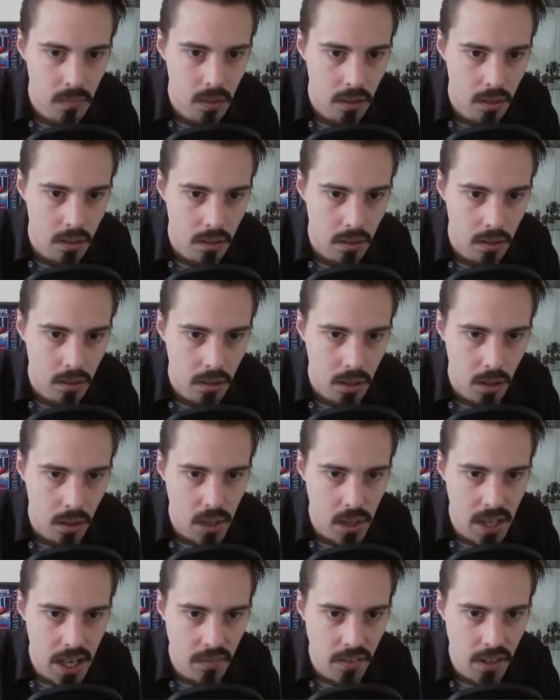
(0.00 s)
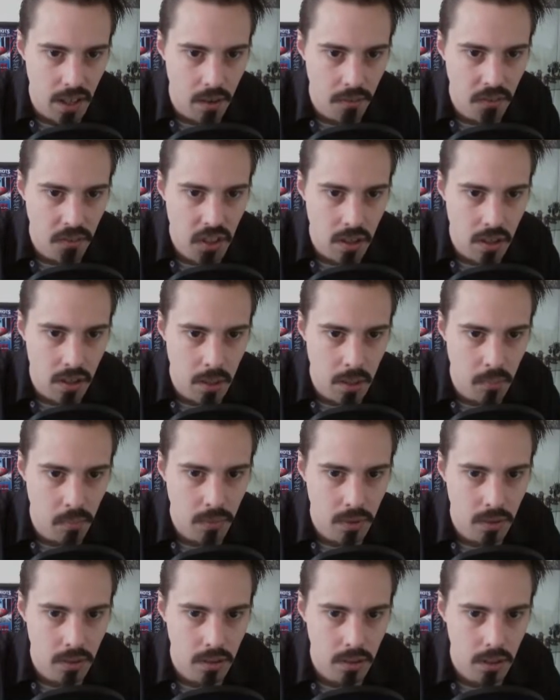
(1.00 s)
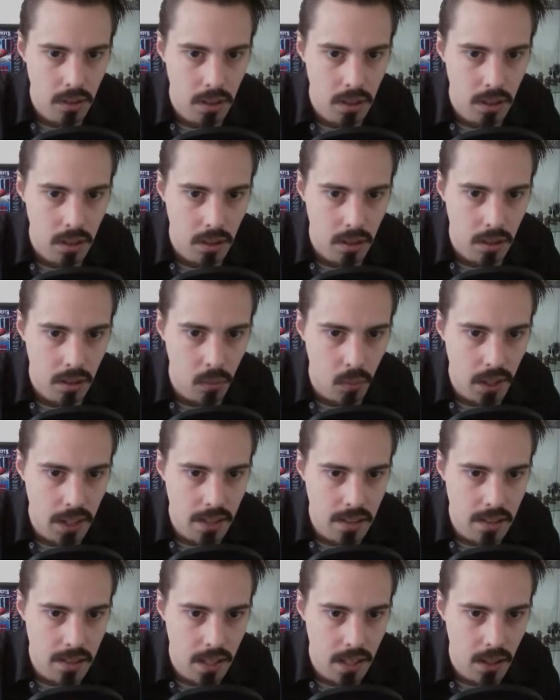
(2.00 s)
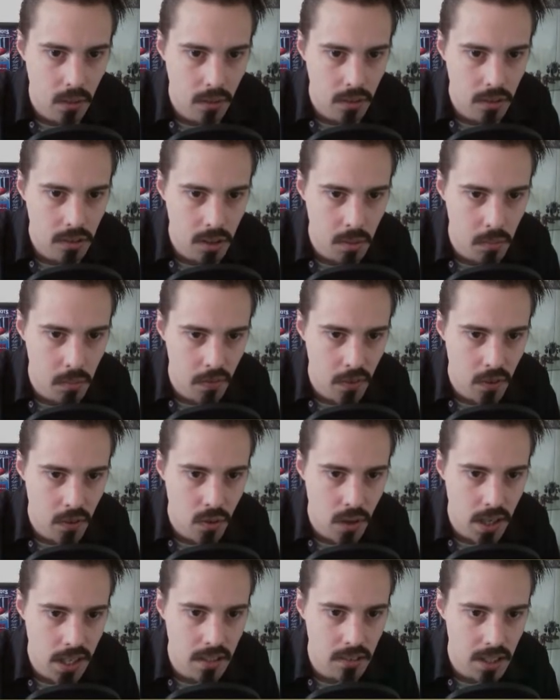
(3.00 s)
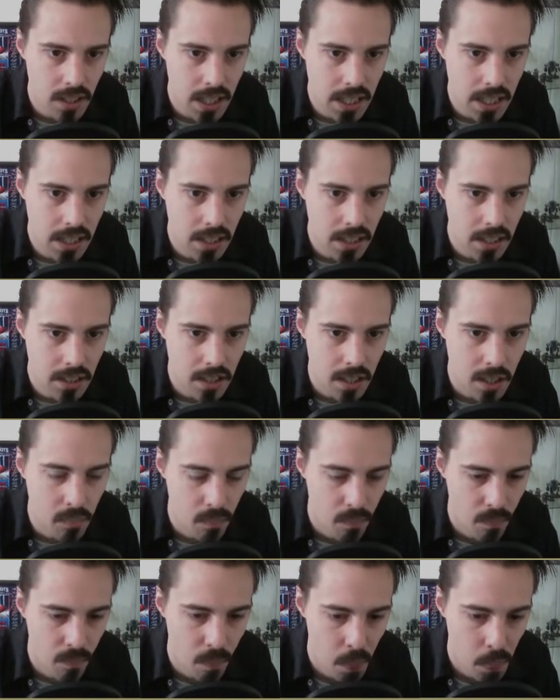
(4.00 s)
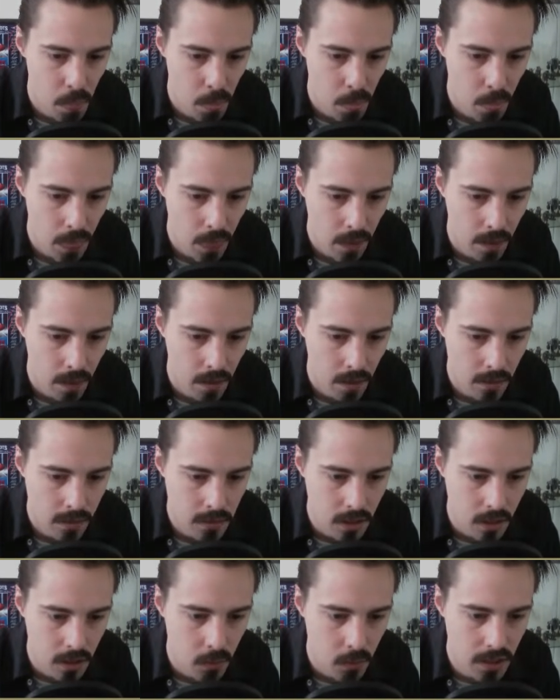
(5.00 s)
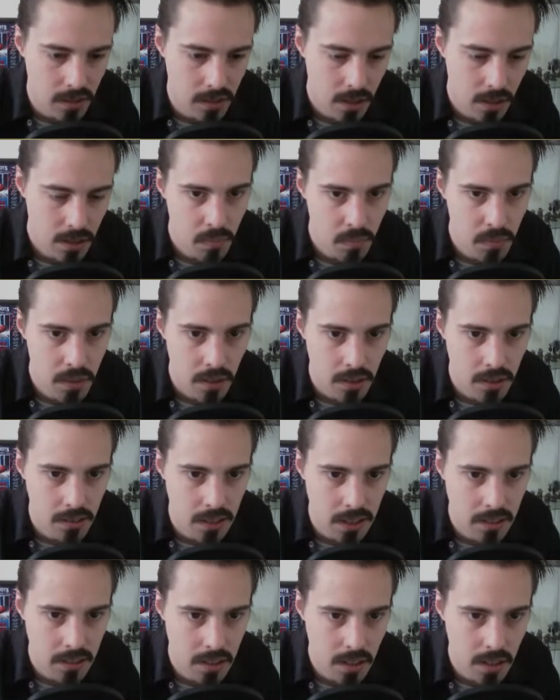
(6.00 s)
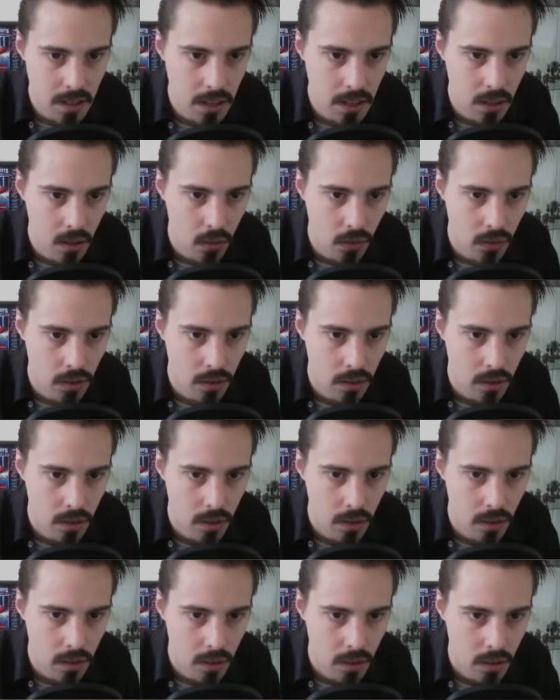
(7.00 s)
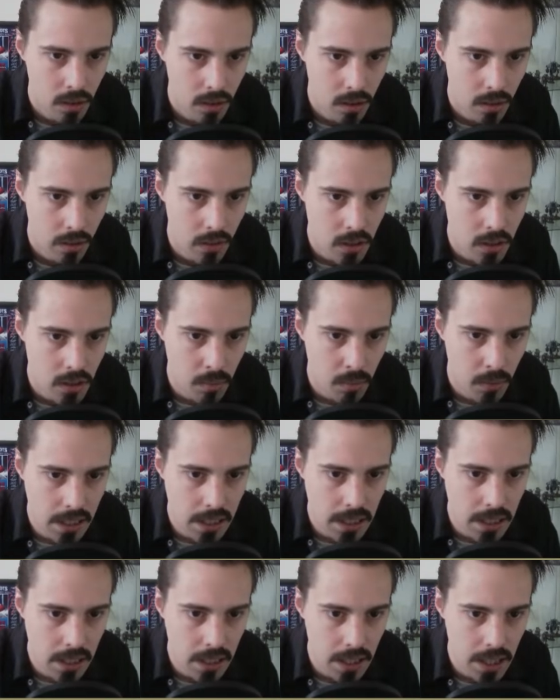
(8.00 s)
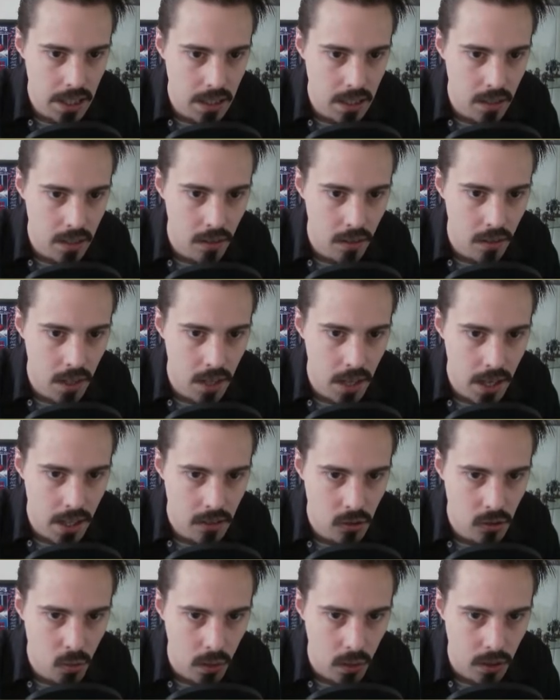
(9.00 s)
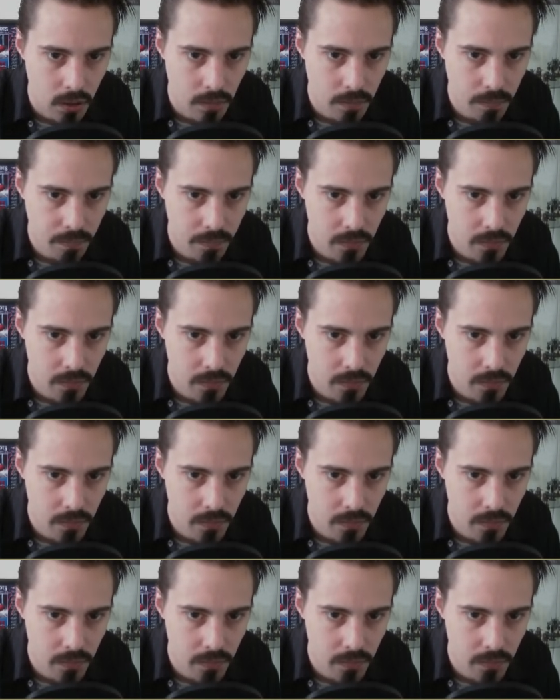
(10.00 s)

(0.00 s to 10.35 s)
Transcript: And we have enough time that we can take on some of the trainers in your gym, so that we're set up nicely to take on the gym leader in the next one.